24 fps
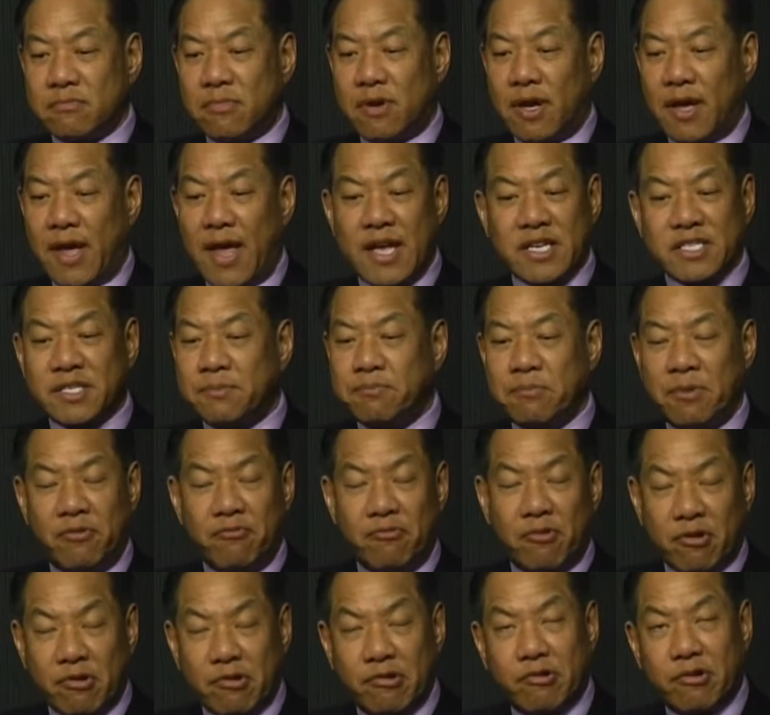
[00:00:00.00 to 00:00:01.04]
hasn't been
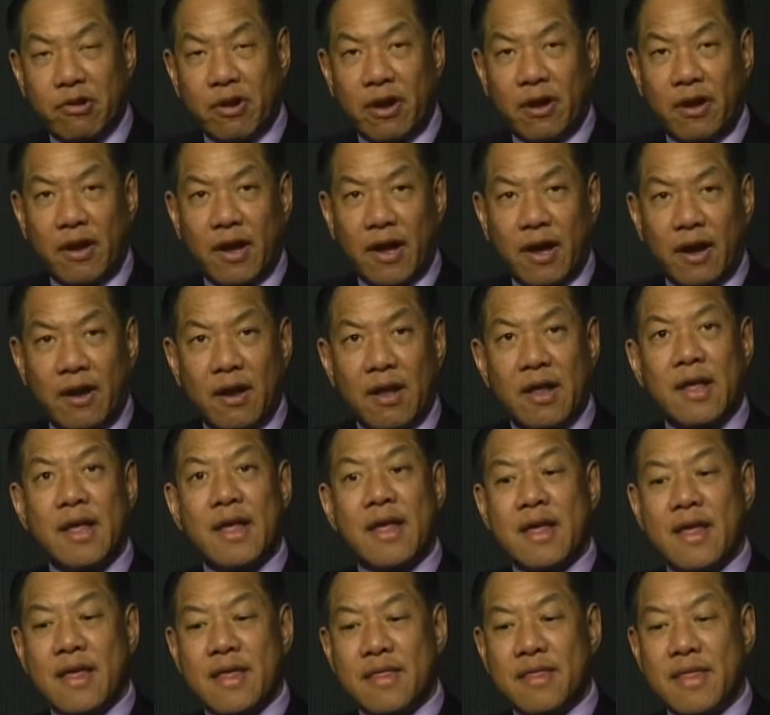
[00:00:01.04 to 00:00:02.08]
recorded yet,
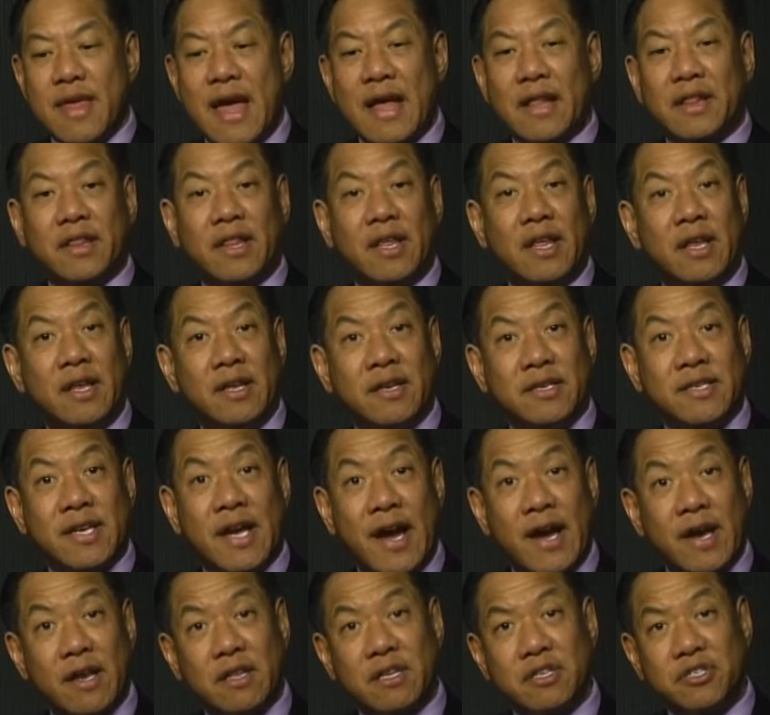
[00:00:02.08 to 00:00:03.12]
that the
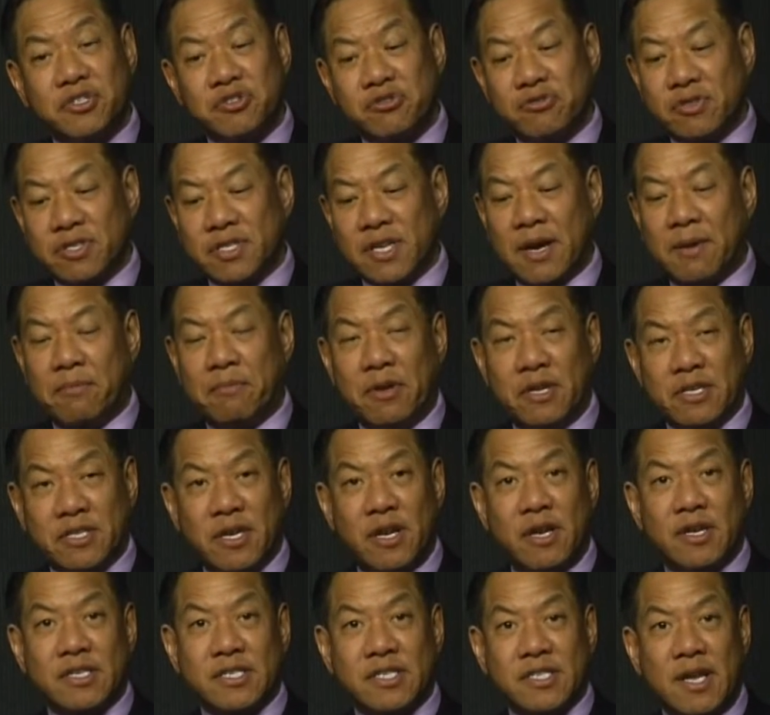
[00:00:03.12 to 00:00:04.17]
title insurance company is
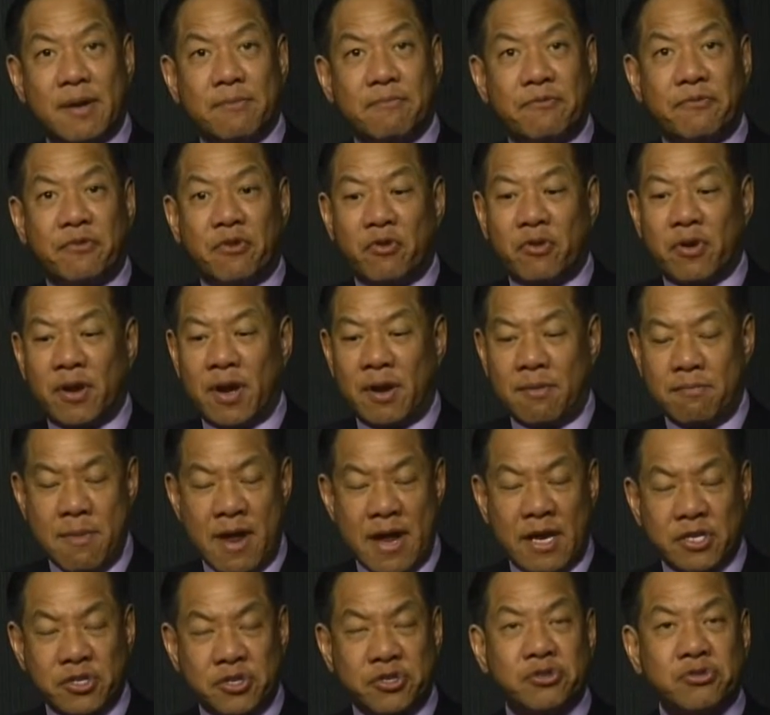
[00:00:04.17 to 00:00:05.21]
going to step forward and
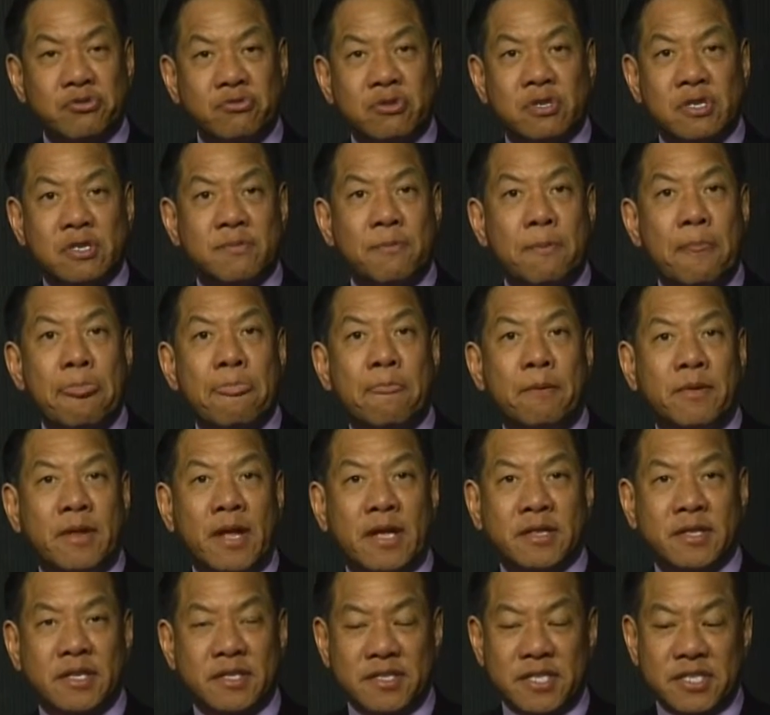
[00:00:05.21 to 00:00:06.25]
make sure
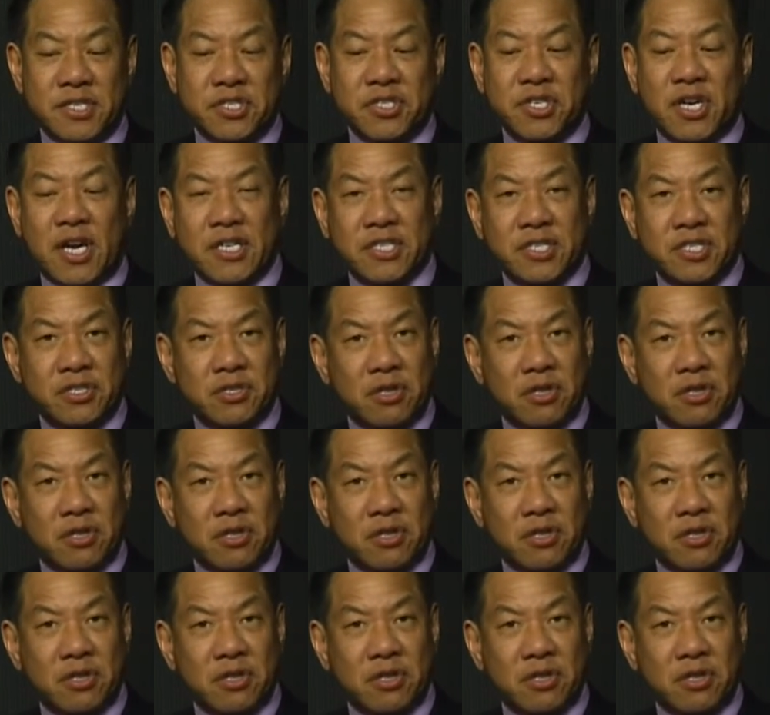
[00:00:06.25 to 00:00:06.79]
that the discharge is